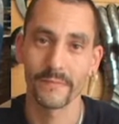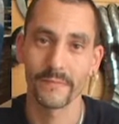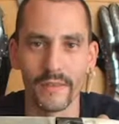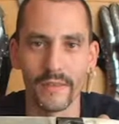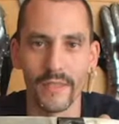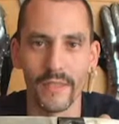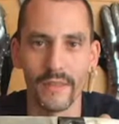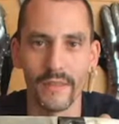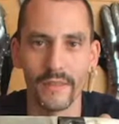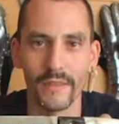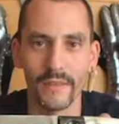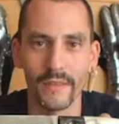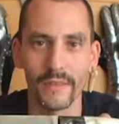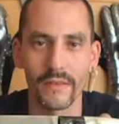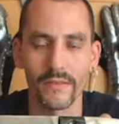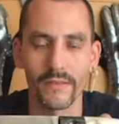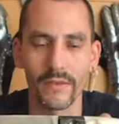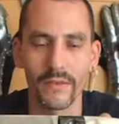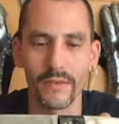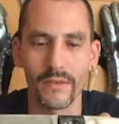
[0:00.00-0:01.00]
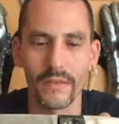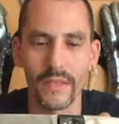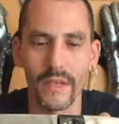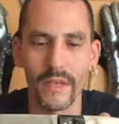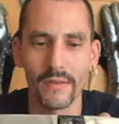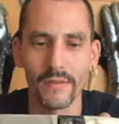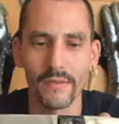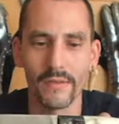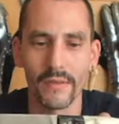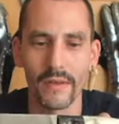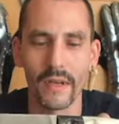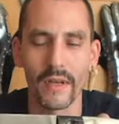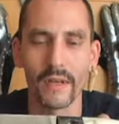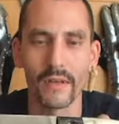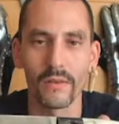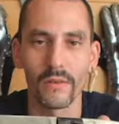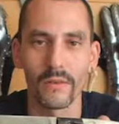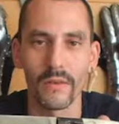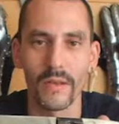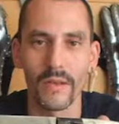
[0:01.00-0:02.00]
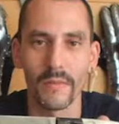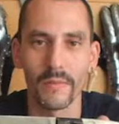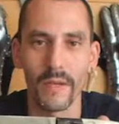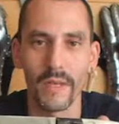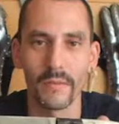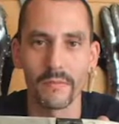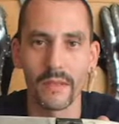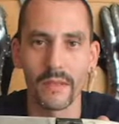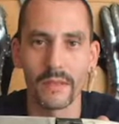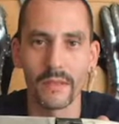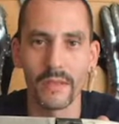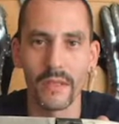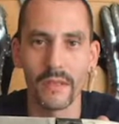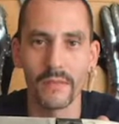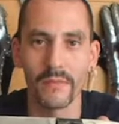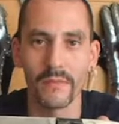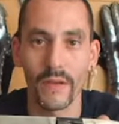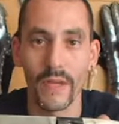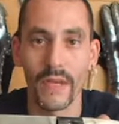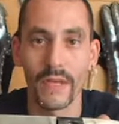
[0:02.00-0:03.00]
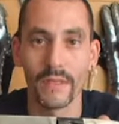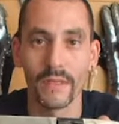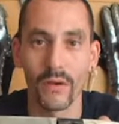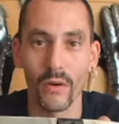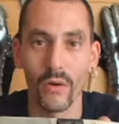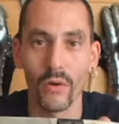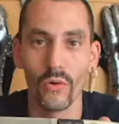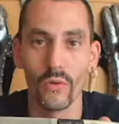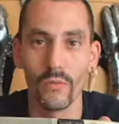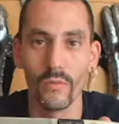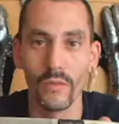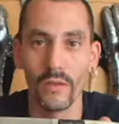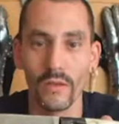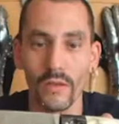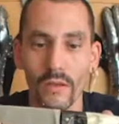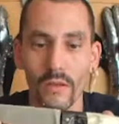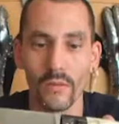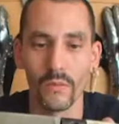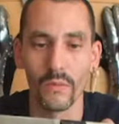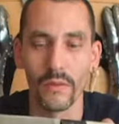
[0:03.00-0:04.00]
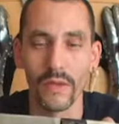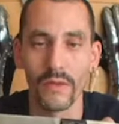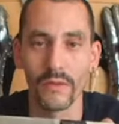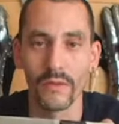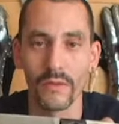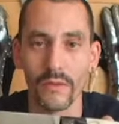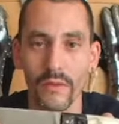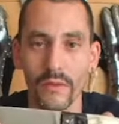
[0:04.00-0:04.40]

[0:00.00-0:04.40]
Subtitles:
This is the first knife I already made myself at home with